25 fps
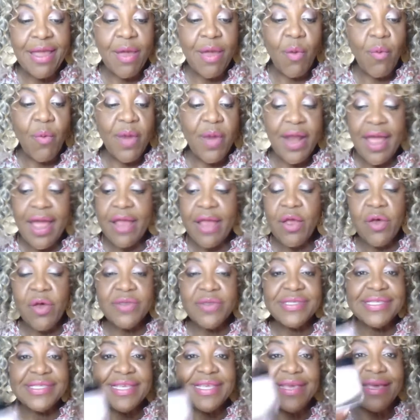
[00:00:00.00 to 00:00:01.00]
When I go
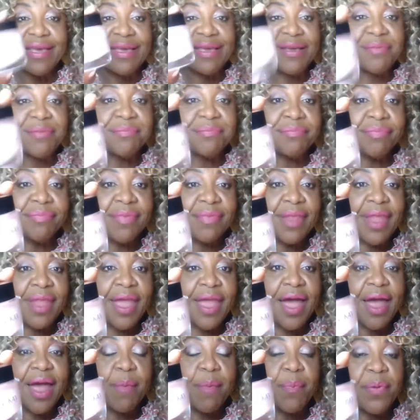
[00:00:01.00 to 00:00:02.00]
skiing,
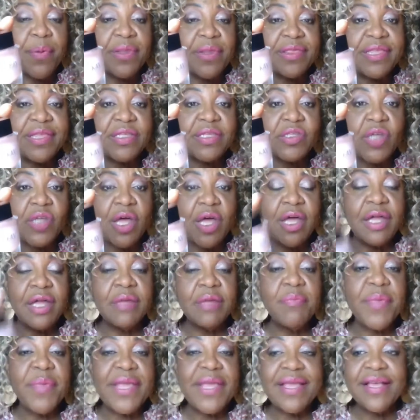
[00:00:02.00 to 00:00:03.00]
I put this
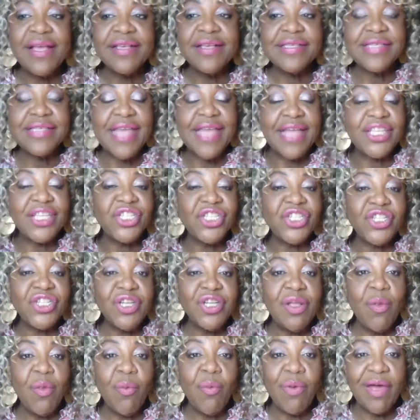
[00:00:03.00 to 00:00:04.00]
on because that
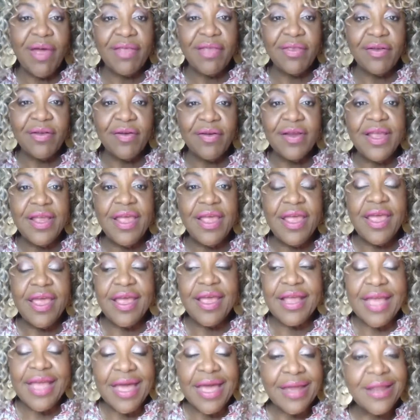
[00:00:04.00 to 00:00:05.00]
chill weather
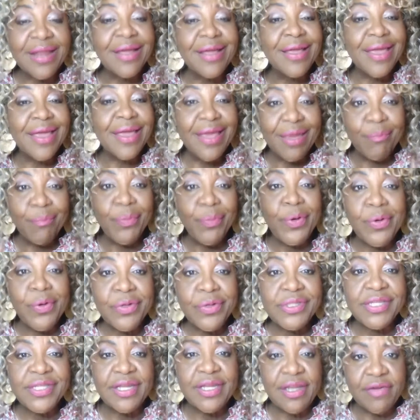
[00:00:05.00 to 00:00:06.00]
kind of
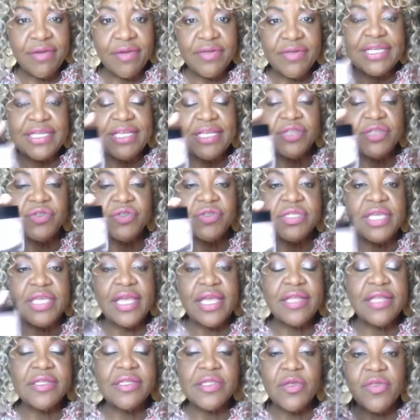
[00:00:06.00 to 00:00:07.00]
burns and irritates your
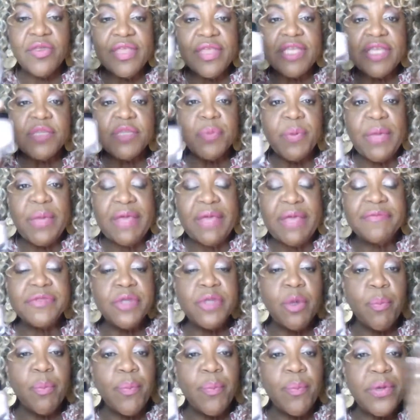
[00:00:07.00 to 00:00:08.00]
skin. So this gives
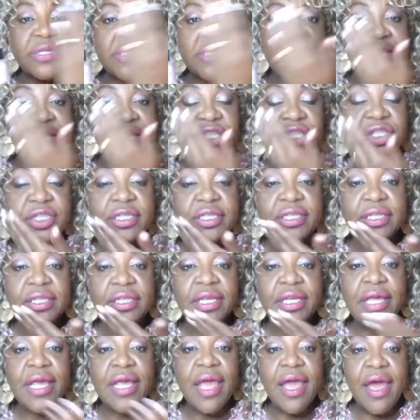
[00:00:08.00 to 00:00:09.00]
you a protection
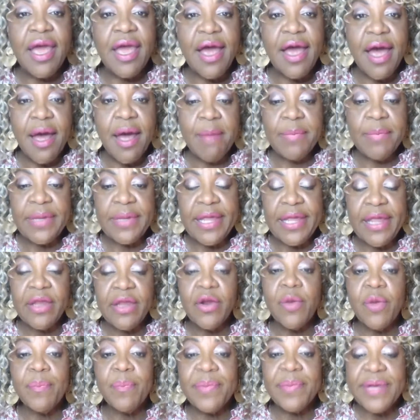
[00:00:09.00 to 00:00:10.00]
um,
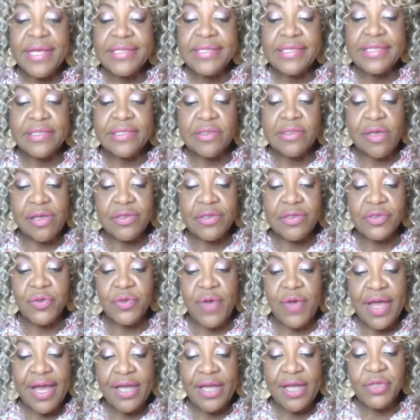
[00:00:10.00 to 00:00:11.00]
layer. Plus it's also
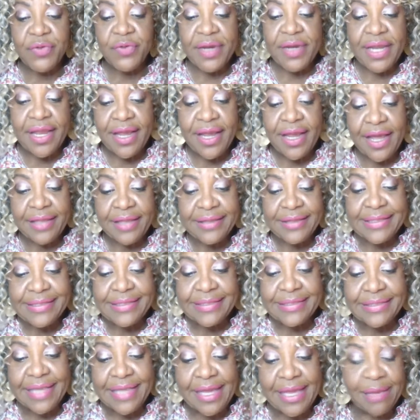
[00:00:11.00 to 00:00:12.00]
hydrating at the
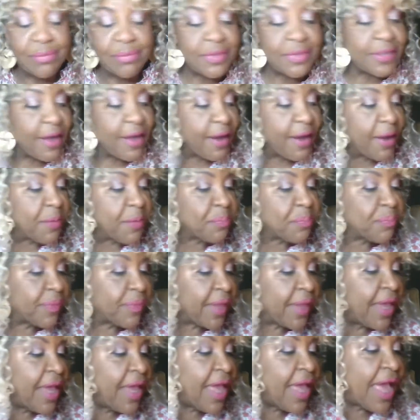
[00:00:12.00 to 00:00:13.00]
same time.
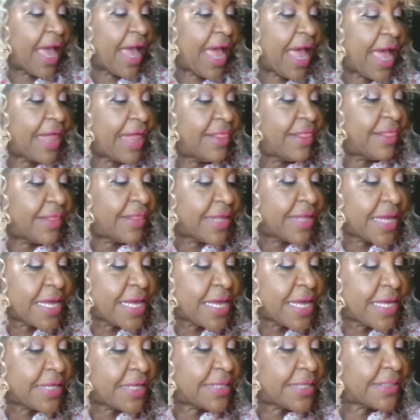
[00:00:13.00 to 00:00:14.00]
And
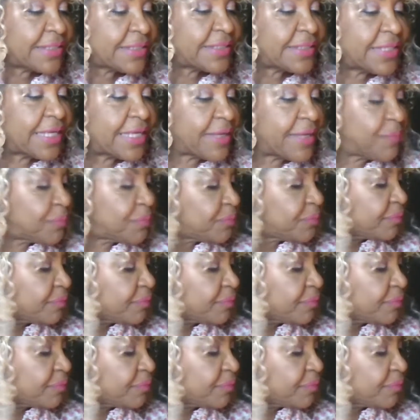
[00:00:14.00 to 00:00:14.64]
then let's see.